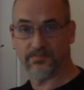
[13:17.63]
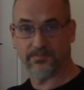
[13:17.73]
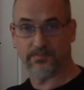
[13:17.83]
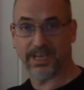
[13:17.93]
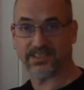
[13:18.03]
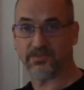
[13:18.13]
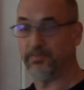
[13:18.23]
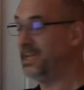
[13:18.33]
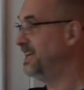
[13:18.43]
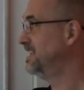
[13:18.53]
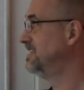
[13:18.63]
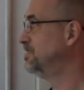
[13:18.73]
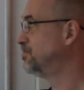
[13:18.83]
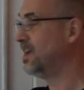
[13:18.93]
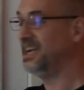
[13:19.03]
best men and the
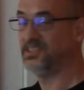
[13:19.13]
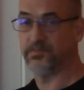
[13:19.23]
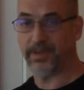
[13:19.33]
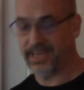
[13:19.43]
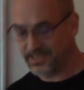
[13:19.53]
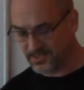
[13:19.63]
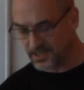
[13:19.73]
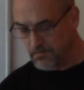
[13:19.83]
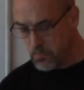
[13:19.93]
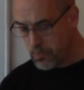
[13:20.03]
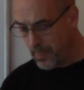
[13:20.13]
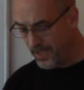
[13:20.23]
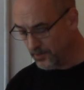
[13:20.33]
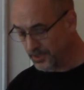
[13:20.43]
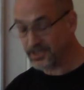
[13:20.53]
bridesmaids.
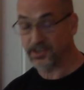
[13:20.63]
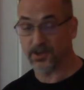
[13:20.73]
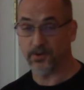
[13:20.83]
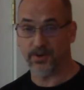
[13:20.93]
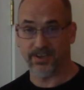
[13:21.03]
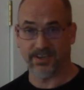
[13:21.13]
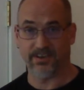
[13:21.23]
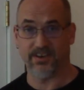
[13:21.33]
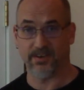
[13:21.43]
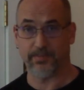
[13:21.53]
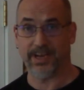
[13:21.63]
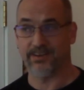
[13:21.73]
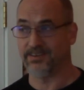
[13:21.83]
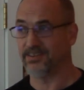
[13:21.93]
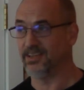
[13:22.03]
And we could go on and on
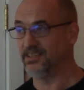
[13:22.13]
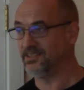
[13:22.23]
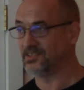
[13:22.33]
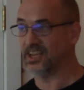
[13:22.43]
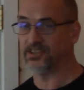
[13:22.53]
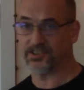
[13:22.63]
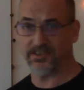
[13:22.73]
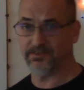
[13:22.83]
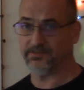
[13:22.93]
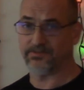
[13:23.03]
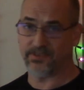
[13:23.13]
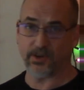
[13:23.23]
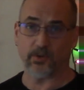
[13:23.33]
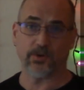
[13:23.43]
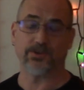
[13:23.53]
about a discussion of the
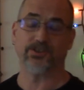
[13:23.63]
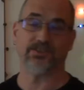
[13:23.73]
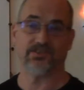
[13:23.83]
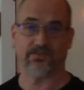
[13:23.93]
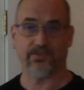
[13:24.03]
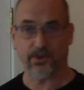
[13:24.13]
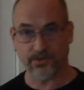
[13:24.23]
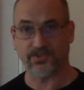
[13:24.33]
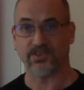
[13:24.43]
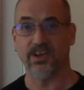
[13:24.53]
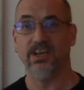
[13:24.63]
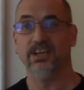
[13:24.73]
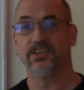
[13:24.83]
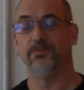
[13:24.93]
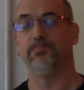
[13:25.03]
origins of those
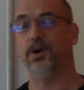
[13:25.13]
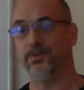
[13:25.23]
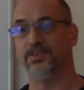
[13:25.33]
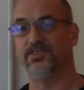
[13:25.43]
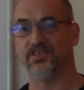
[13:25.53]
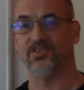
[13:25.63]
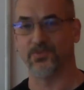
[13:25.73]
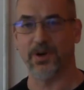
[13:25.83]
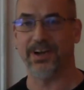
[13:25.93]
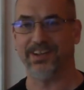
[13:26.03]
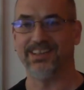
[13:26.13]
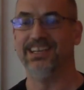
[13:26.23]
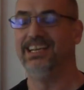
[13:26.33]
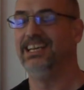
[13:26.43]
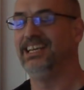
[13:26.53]
components as well.
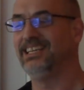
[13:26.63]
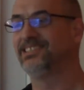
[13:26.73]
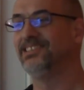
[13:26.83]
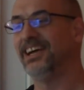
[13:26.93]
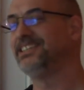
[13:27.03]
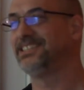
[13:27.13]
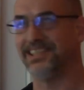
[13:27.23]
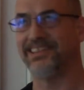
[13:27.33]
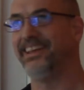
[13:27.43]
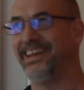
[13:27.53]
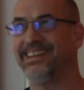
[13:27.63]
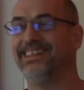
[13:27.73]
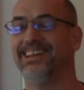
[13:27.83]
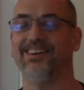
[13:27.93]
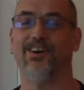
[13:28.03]
It's nice to think
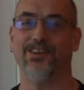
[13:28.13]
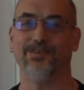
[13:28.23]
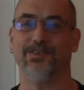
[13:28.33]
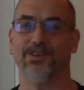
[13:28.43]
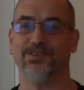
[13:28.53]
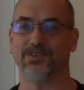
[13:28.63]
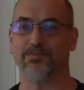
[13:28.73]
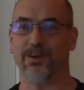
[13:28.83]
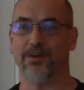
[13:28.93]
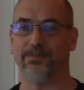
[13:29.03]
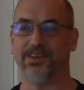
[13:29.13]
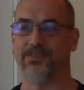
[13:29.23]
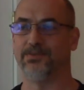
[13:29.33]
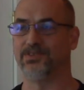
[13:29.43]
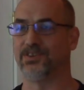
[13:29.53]
that all of those are probably the
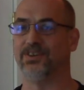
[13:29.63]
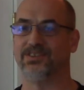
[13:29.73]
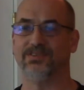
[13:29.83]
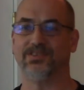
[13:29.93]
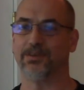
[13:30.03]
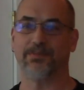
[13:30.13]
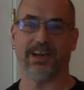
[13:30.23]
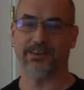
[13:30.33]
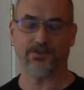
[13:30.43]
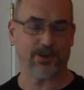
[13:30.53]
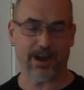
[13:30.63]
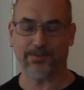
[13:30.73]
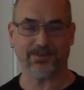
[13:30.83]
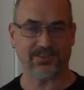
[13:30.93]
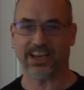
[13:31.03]
result of some kind of
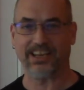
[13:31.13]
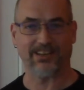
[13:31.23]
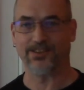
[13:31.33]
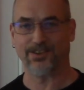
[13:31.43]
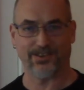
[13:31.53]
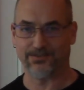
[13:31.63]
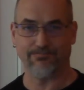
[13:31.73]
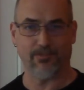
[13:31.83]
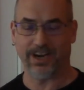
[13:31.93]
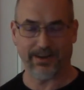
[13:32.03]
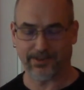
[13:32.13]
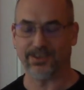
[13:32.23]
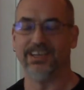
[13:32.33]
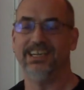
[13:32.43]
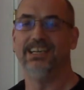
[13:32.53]
tribal, secular,
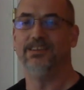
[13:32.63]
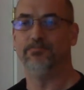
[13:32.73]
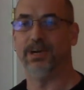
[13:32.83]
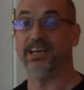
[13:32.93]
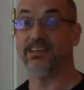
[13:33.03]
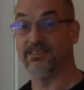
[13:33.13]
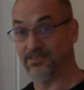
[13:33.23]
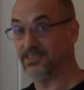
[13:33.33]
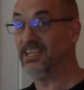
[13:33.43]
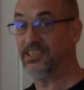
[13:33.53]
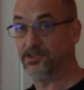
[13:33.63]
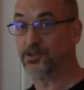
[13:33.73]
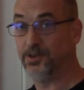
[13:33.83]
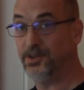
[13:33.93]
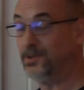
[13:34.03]
whatever. But in
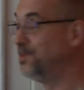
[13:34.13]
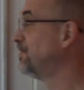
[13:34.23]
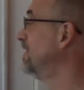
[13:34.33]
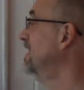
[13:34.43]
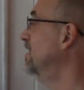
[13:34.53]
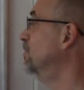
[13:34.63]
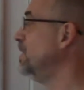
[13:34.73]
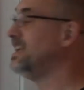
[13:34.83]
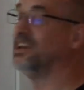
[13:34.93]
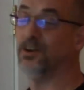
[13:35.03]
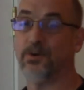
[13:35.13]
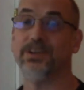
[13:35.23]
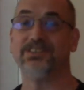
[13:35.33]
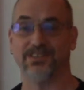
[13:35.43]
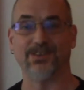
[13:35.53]
truth, we can
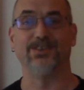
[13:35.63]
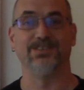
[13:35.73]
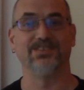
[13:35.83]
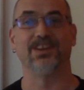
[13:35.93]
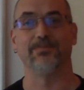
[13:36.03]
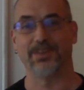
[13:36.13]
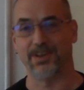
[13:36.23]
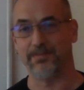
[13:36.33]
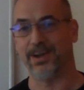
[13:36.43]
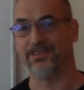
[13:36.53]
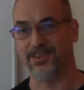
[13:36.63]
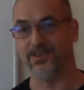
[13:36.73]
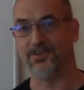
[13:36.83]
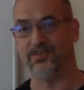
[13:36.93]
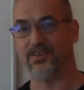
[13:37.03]
always learn something about the
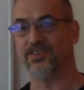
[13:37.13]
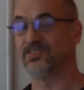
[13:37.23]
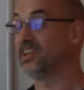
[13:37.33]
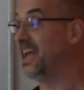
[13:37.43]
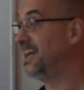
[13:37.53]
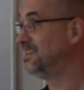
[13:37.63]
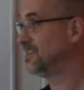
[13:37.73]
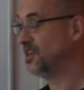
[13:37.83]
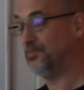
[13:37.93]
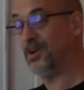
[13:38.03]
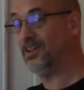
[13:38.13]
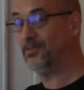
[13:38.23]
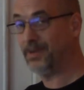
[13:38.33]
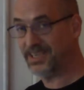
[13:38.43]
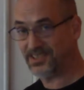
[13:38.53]
universe and the Kabbalah
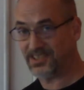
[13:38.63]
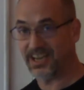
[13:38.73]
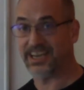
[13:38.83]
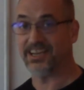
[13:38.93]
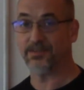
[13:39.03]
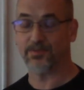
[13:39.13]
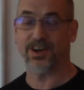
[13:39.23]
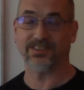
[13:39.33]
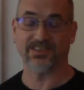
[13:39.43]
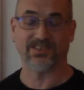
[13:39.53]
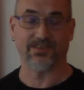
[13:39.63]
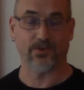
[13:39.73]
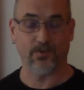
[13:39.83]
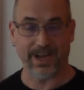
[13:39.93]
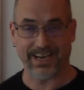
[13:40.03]
by studying the process of a
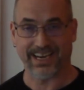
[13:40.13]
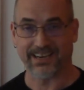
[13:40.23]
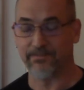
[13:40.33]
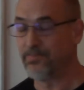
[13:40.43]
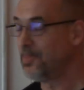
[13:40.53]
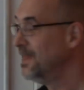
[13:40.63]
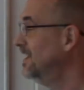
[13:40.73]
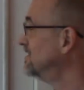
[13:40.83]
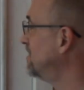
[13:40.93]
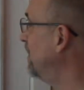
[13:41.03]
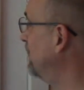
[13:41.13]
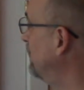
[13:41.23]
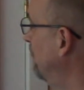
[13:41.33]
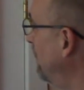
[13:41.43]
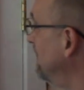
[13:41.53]
wedding. So,
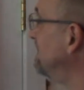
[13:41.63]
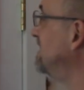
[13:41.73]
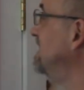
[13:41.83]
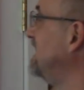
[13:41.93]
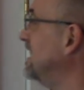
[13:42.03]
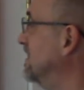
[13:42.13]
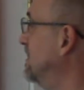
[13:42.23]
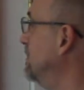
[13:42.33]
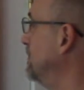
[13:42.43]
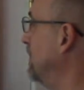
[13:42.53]
what is the deal